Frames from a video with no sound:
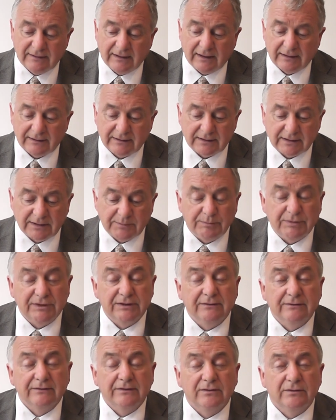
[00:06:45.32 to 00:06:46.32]
and it can be
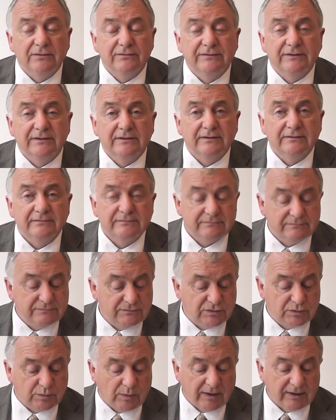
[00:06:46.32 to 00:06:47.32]
done over
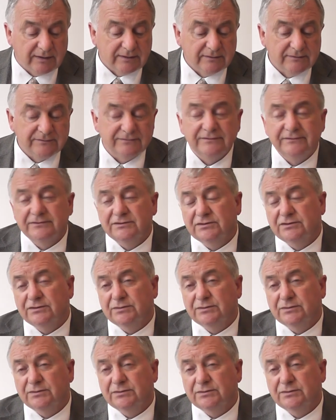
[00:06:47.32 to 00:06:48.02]
12,